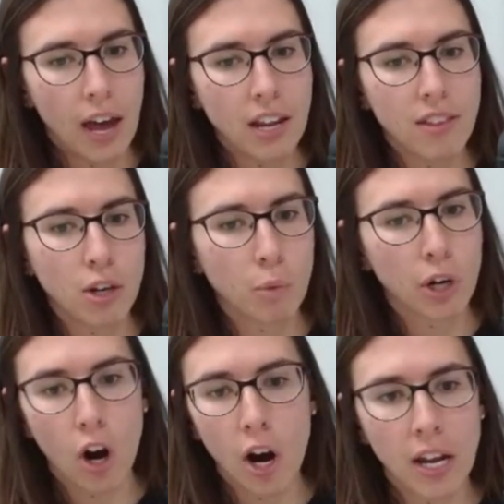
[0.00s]
anything
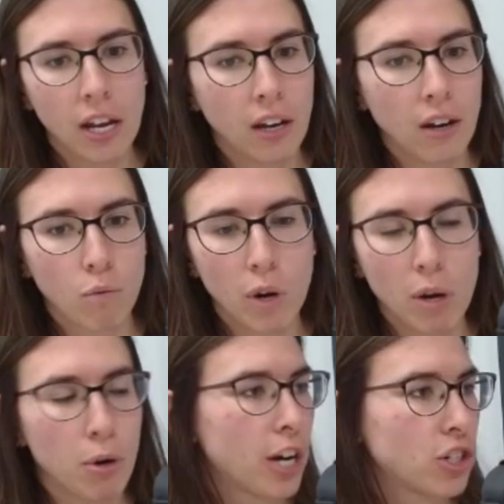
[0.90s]
regarding
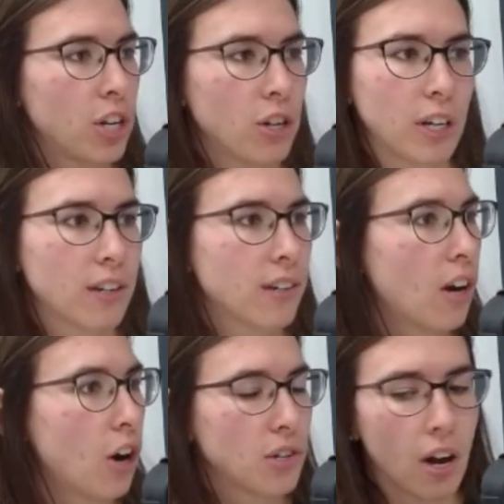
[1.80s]
reproduction, like
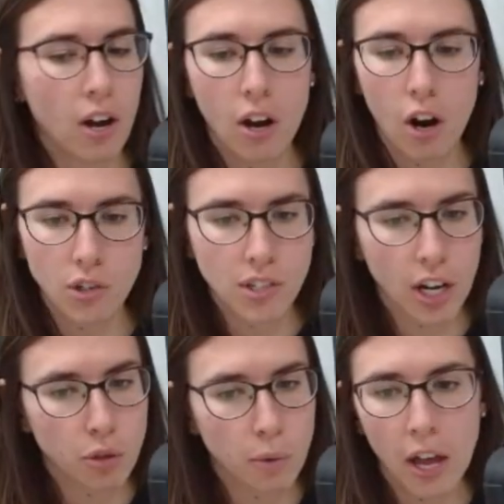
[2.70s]
our
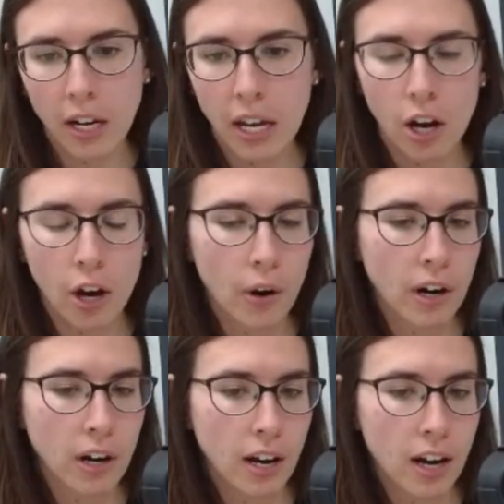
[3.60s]
sexuality,
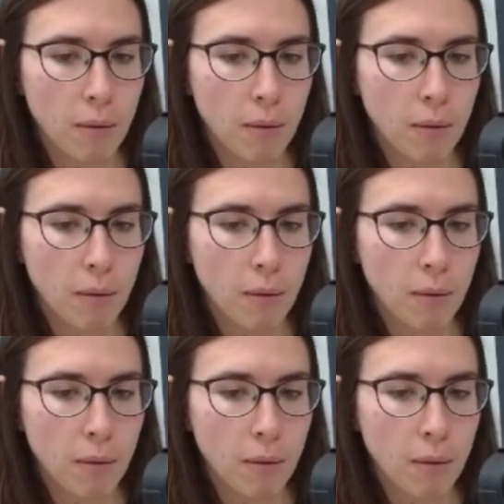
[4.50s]
our